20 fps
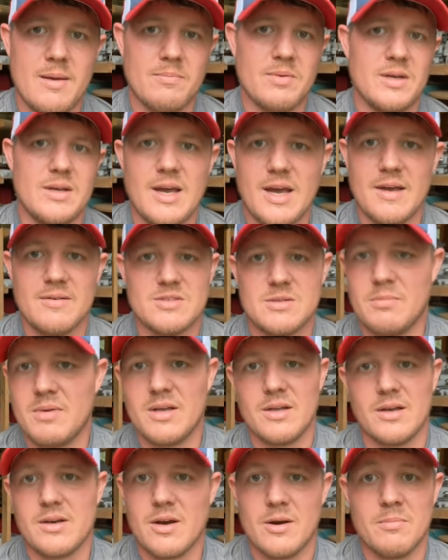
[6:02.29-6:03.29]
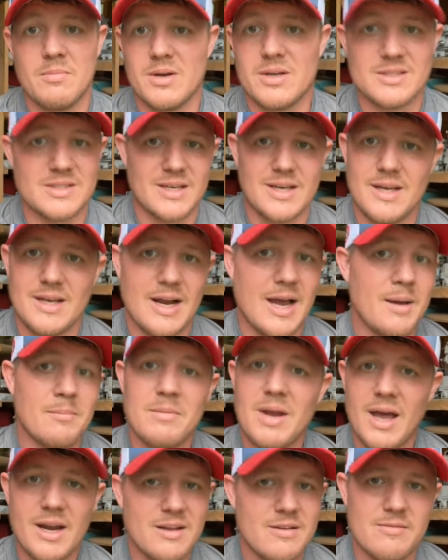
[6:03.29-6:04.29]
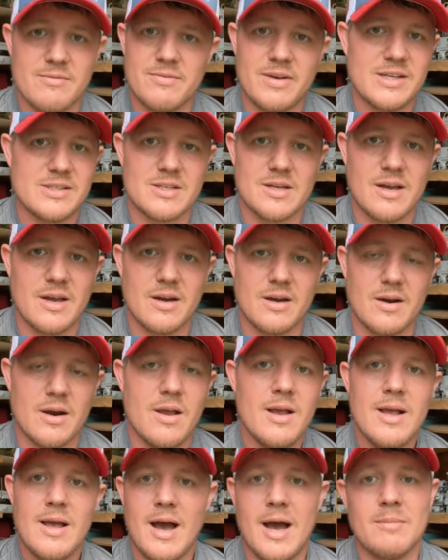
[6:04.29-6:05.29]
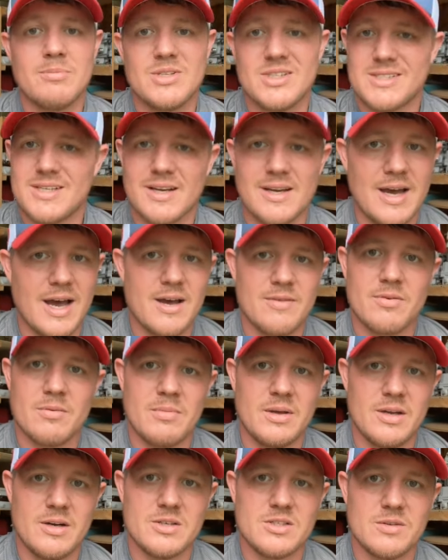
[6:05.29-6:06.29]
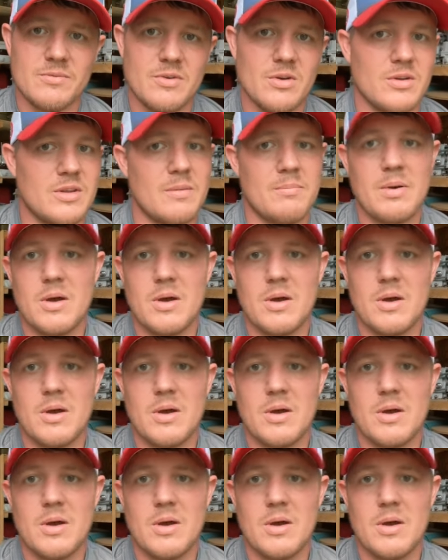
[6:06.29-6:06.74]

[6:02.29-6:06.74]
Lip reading: and this case took a part, it took a big part of me,